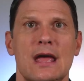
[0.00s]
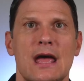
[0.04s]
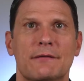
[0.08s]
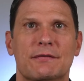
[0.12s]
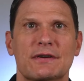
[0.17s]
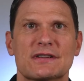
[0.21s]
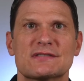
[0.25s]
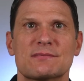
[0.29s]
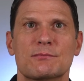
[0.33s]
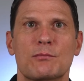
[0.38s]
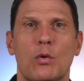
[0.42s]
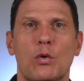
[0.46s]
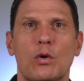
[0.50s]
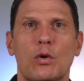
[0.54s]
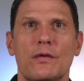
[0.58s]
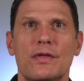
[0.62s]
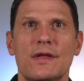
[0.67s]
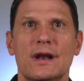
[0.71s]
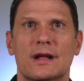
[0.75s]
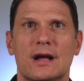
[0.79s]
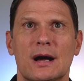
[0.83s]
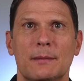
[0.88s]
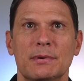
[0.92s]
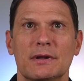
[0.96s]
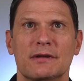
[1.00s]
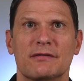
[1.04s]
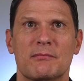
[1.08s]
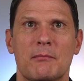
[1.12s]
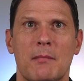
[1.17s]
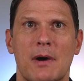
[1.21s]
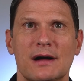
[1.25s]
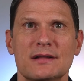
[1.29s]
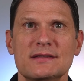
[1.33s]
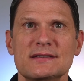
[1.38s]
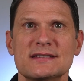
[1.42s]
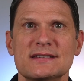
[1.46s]
it's more than a couple of
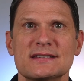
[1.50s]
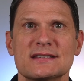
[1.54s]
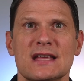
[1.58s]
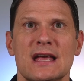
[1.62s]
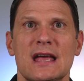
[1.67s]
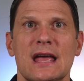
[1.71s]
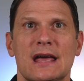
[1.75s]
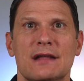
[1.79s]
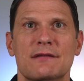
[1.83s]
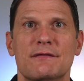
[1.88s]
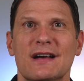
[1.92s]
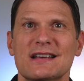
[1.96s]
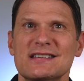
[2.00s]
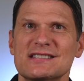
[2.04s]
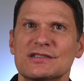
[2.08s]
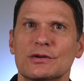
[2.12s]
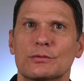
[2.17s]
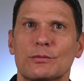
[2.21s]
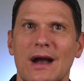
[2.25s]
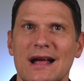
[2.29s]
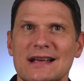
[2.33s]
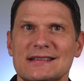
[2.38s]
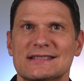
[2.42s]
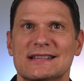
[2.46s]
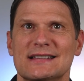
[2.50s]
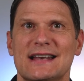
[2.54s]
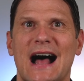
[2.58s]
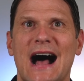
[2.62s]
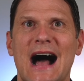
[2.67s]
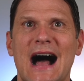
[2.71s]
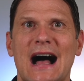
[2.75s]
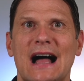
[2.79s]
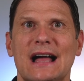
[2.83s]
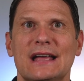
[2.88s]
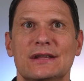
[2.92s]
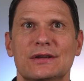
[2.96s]
months, invest the rest in a
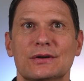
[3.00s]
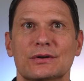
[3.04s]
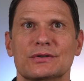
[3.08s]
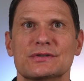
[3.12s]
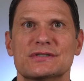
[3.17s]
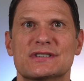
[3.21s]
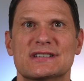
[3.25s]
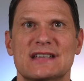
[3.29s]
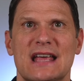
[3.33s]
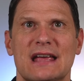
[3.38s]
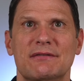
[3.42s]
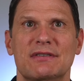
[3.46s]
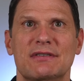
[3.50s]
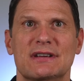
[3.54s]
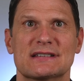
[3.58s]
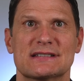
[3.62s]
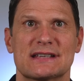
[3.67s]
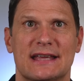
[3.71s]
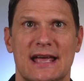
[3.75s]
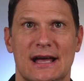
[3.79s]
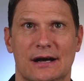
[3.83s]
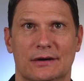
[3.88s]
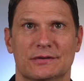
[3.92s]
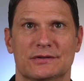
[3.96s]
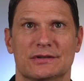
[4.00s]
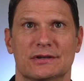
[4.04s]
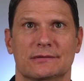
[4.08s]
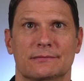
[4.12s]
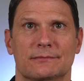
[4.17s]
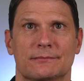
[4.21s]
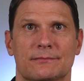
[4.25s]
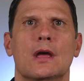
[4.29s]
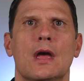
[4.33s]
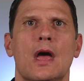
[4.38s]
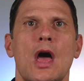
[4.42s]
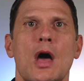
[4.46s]
high-yield savings account.
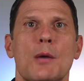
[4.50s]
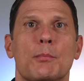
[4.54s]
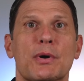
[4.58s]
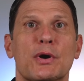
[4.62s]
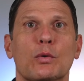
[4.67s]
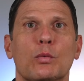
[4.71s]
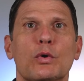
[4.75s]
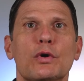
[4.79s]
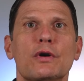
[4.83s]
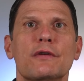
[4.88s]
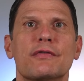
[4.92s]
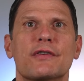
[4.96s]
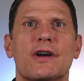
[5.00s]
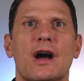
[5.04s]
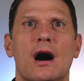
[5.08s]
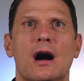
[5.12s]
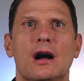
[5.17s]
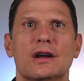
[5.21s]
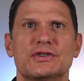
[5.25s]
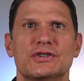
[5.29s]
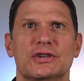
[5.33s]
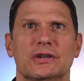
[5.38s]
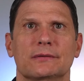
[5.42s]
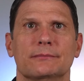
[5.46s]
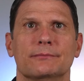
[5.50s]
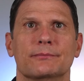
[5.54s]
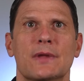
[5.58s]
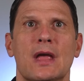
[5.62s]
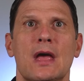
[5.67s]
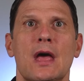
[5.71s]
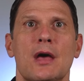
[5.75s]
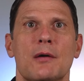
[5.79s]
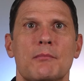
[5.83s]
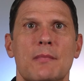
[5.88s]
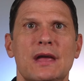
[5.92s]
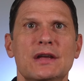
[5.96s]
But a word of caution,
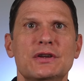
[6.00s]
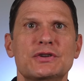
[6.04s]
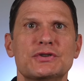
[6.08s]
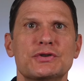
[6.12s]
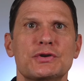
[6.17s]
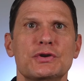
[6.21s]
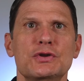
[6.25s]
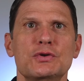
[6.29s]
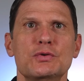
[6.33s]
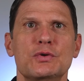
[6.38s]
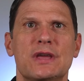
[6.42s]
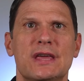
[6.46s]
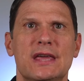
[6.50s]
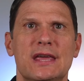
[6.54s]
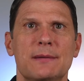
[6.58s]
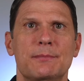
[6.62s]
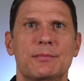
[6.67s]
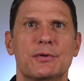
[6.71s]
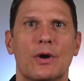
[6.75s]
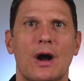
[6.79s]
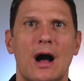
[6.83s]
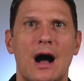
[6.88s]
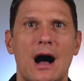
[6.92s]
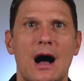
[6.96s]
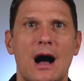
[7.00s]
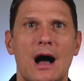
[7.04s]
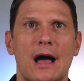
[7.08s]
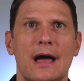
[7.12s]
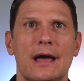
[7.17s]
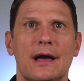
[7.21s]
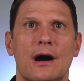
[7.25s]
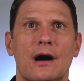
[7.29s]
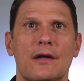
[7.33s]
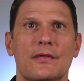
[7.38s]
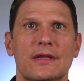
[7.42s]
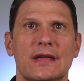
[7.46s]
make sure you keep your eye
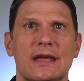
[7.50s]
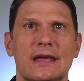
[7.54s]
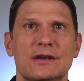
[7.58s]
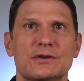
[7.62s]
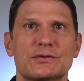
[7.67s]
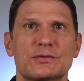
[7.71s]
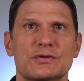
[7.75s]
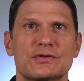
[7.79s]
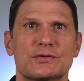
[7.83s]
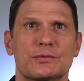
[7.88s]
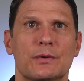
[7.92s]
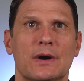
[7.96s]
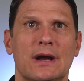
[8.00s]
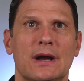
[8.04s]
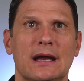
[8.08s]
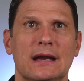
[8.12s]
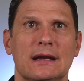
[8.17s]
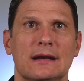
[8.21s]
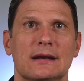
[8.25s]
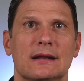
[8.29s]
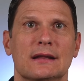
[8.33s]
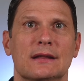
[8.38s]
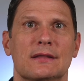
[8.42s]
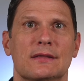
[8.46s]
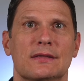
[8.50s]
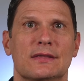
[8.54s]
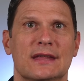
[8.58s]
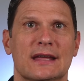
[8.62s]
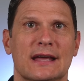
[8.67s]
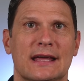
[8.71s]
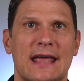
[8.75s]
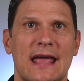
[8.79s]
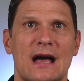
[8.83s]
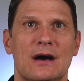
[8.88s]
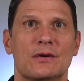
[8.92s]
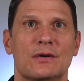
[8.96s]
on the interest rate the
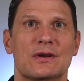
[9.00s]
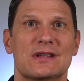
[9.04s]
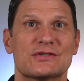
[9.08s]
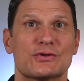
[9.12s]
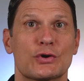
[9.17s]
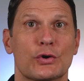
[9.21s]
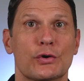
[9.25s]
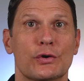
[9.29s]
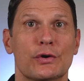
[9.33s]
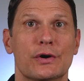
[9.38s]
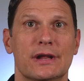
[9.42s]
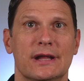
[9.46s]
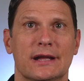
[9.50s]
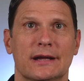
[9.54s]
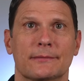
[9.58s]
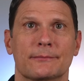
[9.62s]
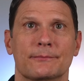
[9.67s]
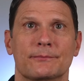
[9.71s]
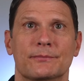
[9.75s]
account is earning.